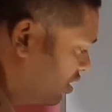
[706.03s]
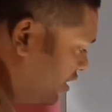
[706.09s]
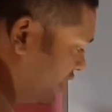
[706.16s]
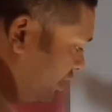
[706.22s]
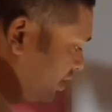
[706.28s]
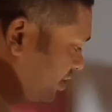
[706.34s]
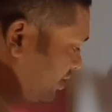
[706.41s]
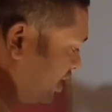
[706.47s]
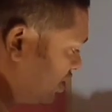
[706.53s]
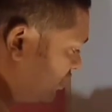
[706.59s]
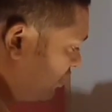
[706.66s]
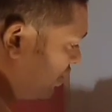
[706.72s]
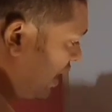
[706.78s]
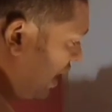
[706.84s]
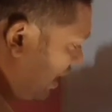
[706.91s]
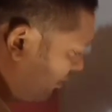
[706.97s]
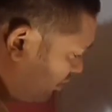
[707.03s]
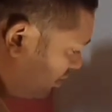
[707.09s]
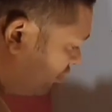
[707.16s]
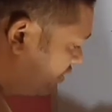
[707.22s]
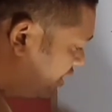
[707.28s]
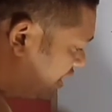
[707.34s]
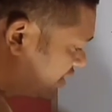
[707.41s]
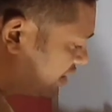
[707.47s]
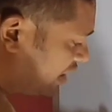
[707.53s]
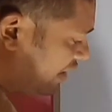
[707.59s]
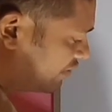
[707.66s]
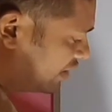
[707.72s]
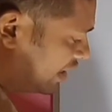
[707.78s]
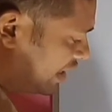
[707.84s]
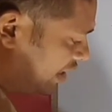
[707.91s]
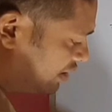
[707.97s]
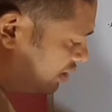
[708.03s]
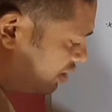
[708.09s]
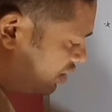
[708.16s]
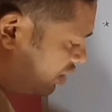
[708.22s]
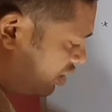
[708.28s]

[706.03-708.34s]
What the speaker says: In this case, we doesn't have the length,